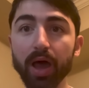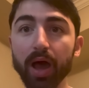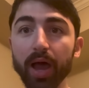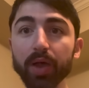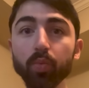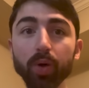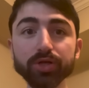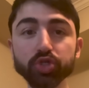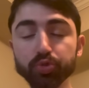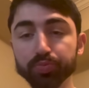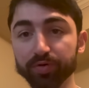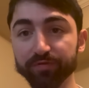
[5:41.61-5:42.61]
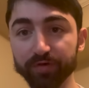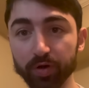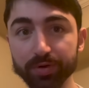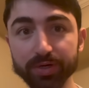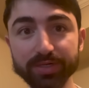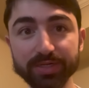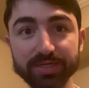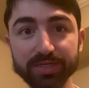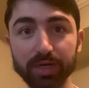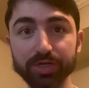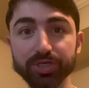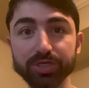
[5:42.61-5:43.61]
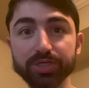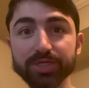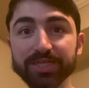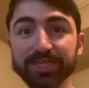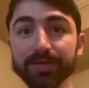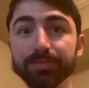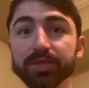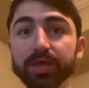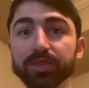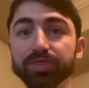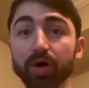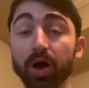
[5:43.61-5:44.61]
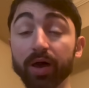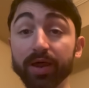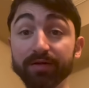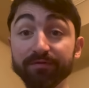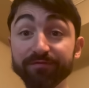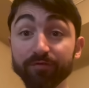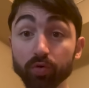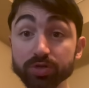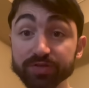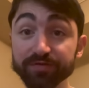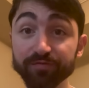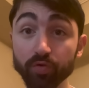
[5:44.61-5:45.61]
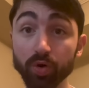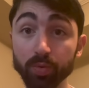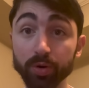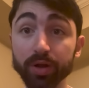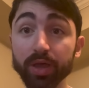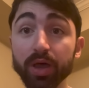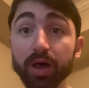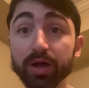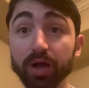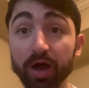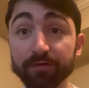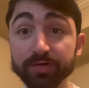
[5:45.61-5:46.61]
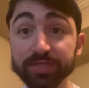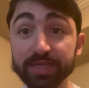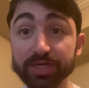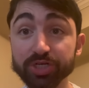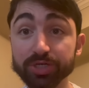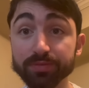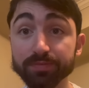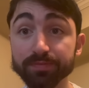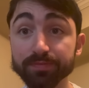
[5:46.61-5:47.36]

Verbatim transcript: I want to provoke discussion, to stimulate thought and force forward a conversation,